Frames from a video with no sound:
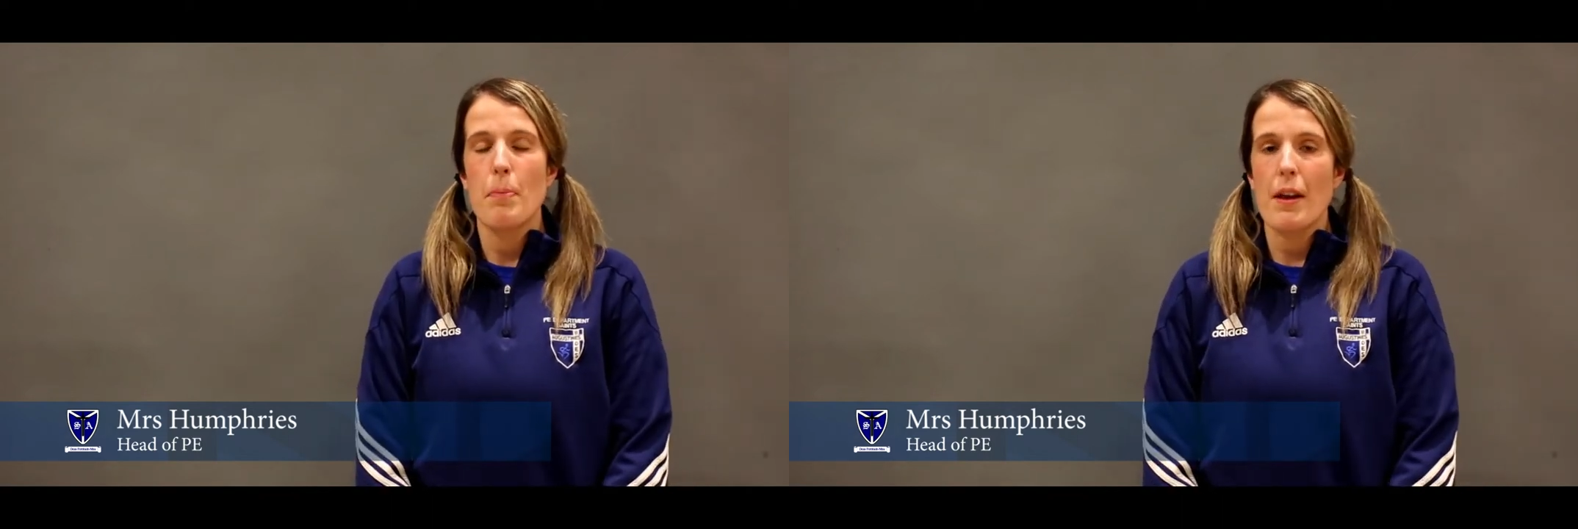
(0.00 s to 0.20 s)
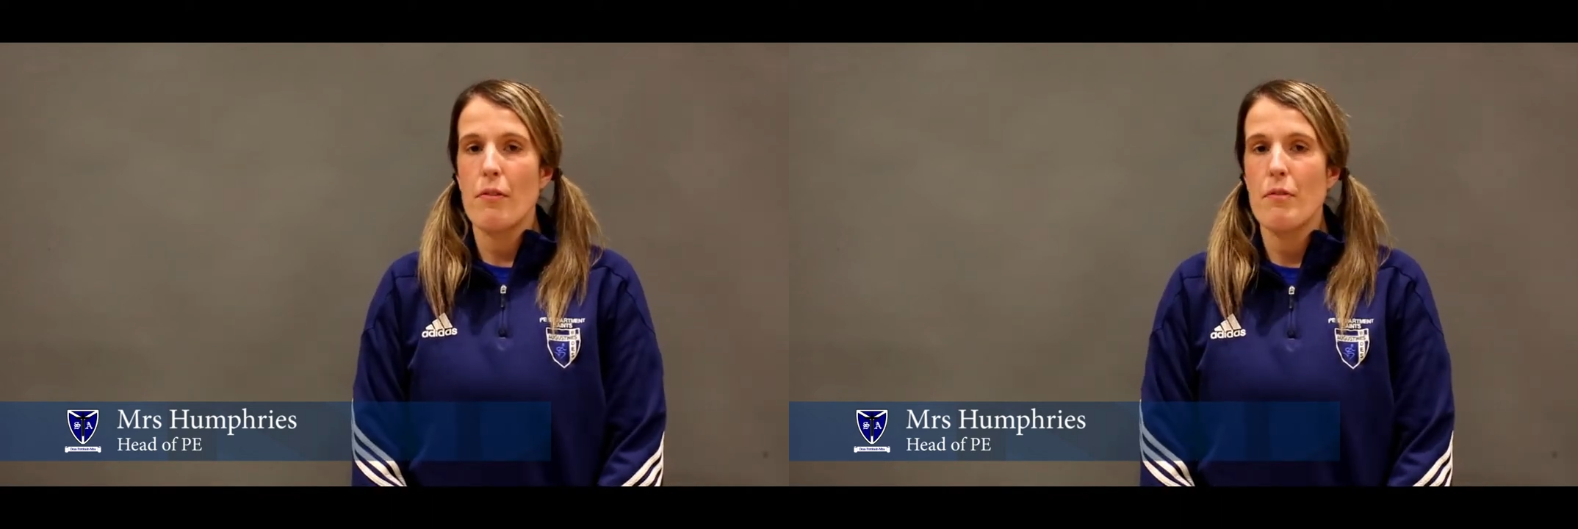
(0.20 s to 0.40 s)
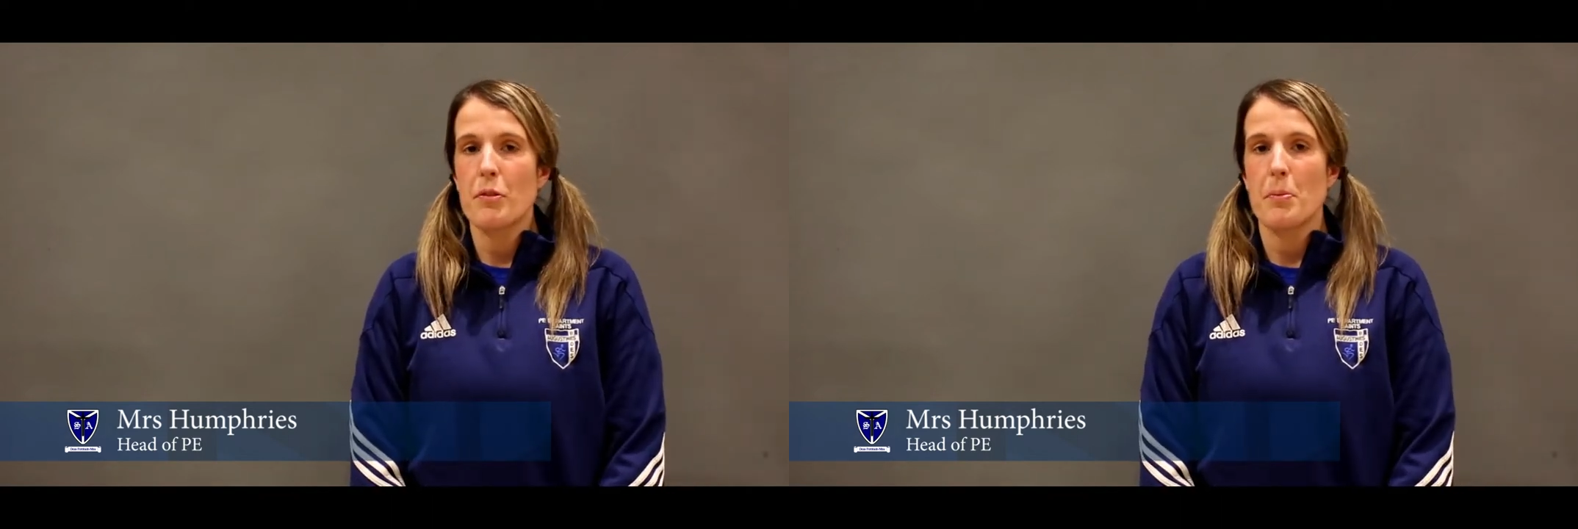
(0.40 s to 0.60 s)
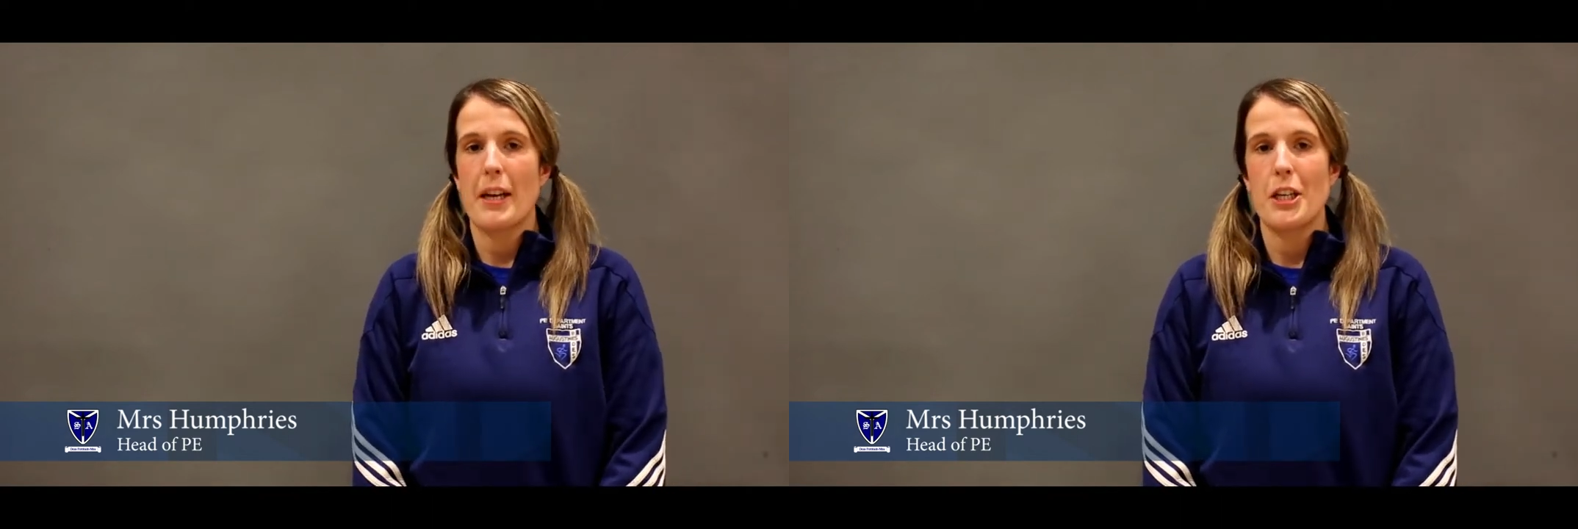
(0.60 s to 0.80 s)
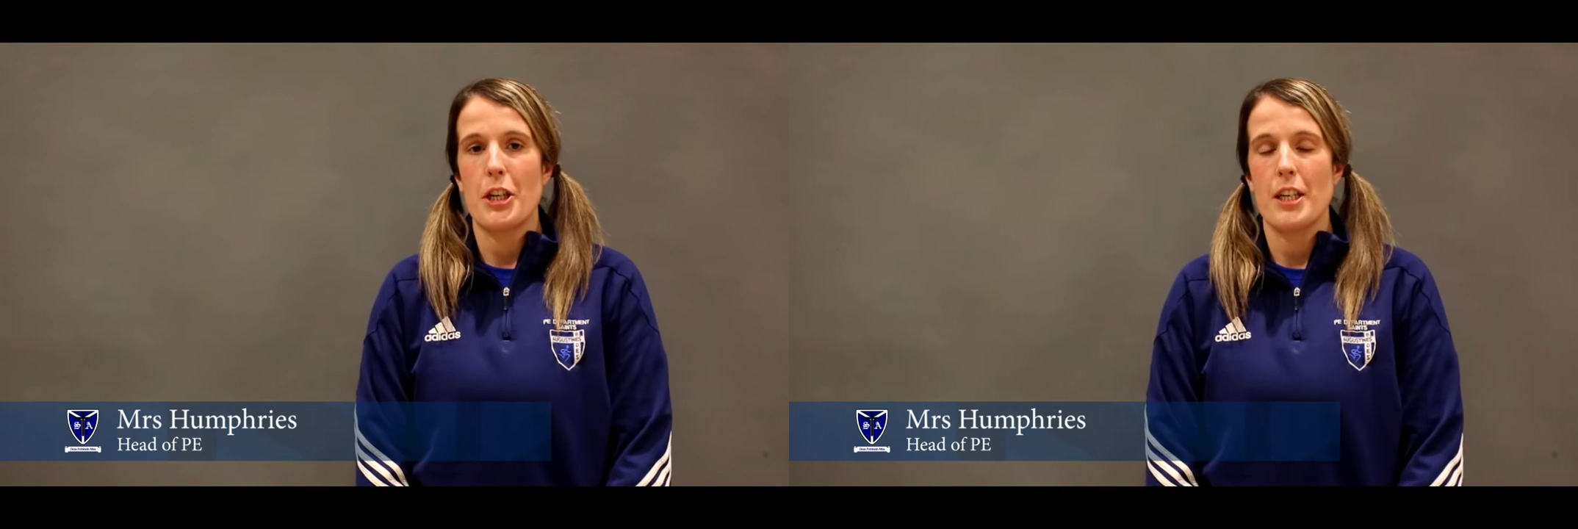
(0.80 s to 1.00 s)
a bit of
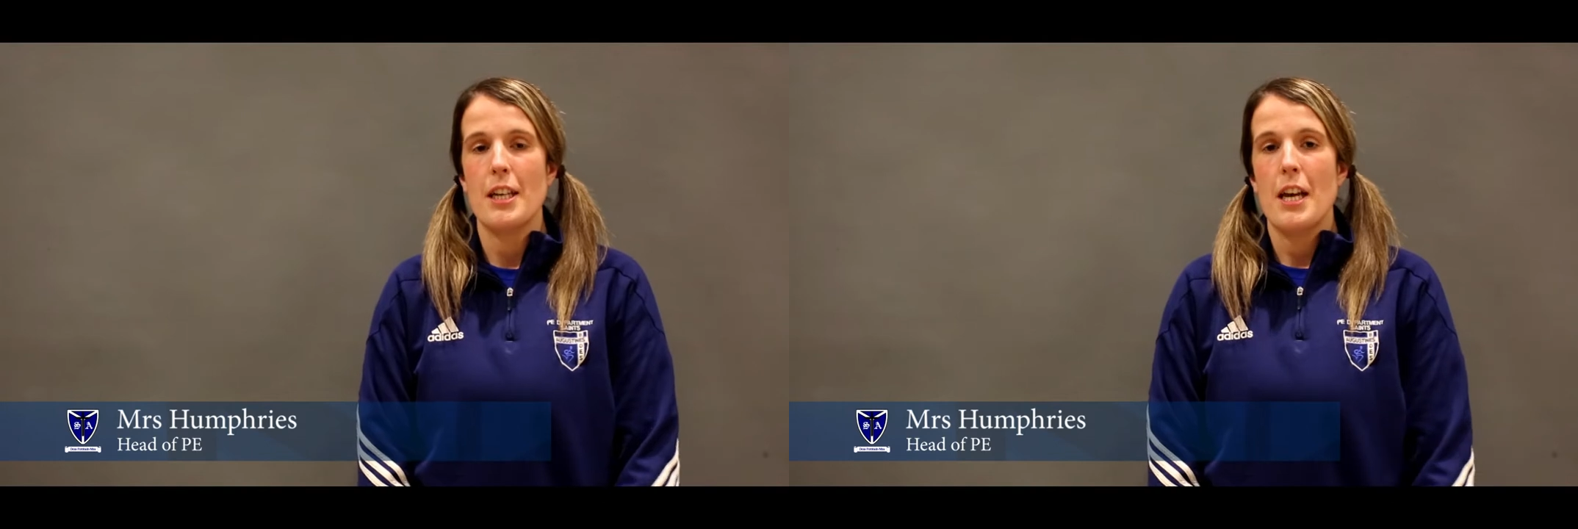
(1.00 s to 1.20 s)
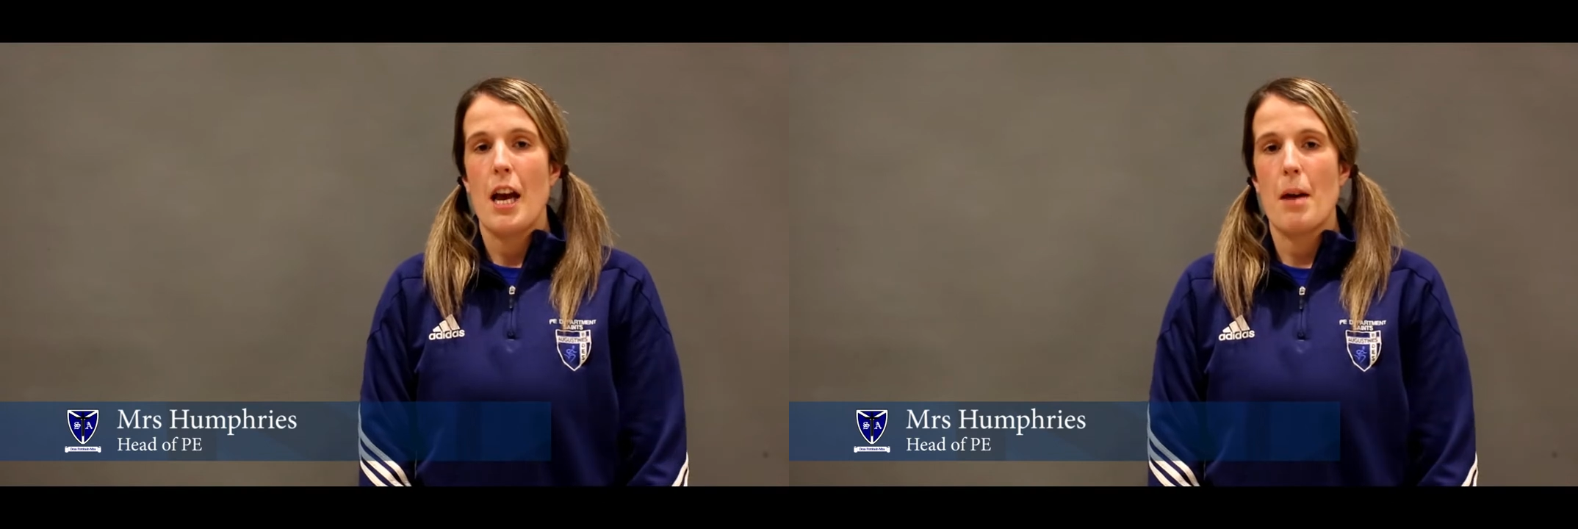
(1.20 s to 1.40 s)
information